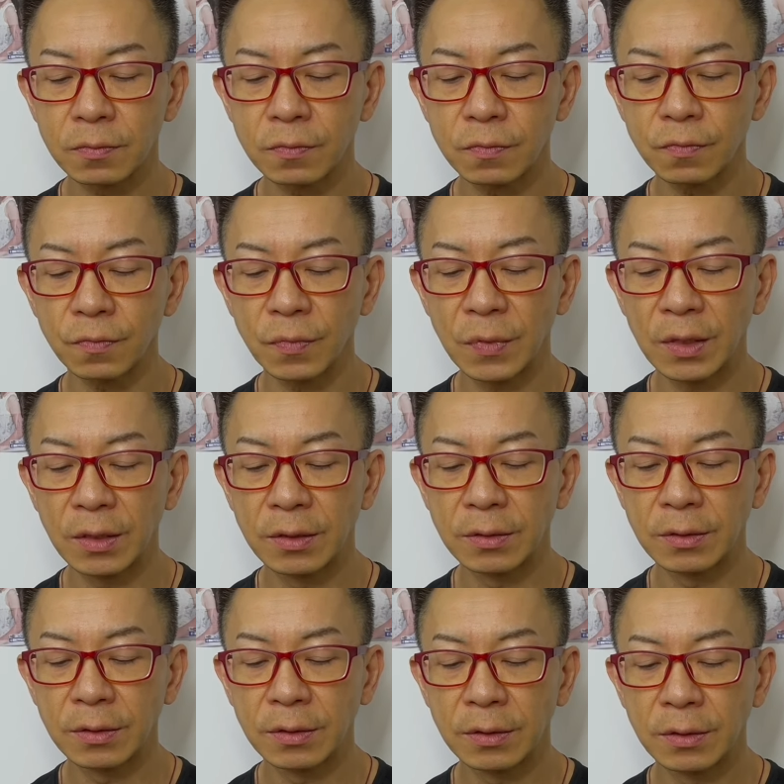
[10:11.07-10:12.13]

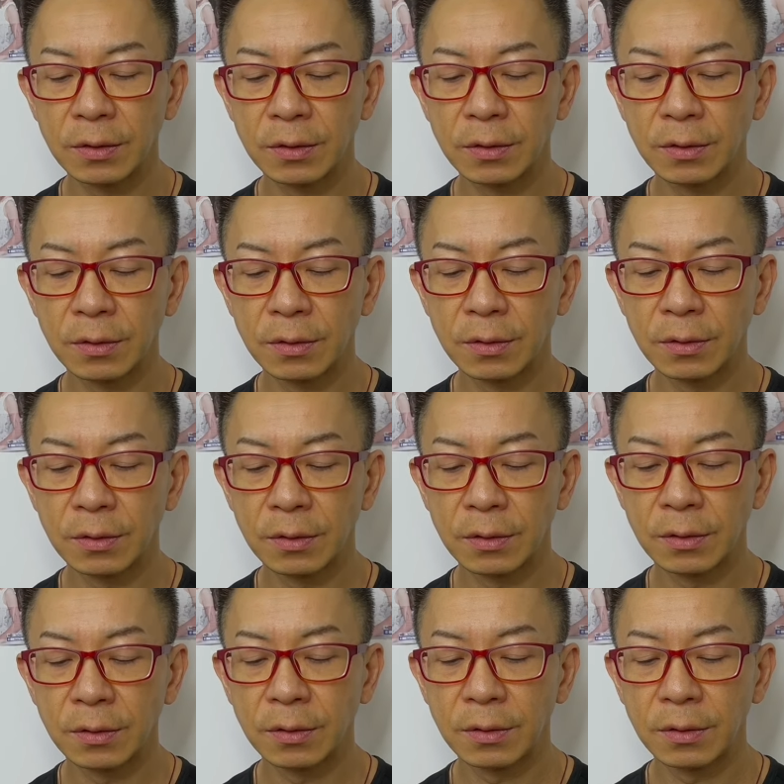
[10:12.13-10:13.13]
Nothing is said.